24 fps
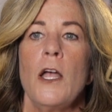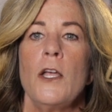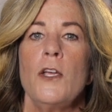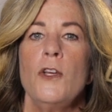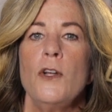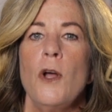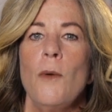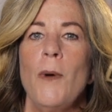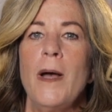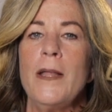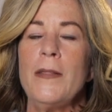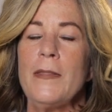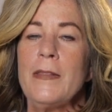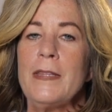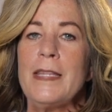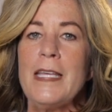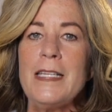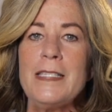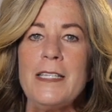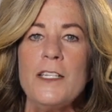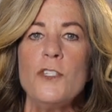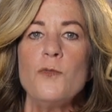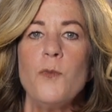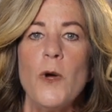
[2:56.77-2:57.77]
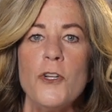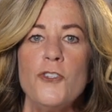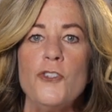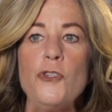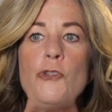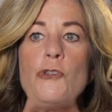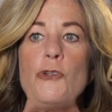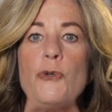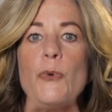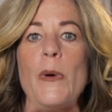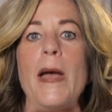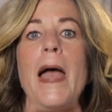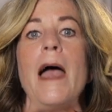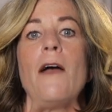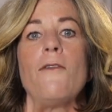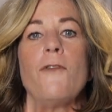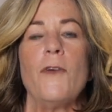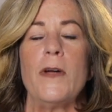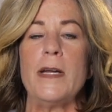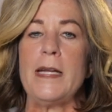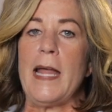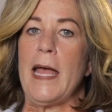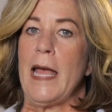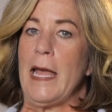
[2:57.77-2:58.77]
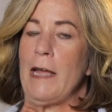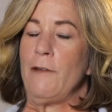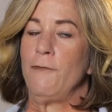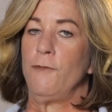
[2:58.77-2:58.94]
You know what? This is what you do every day,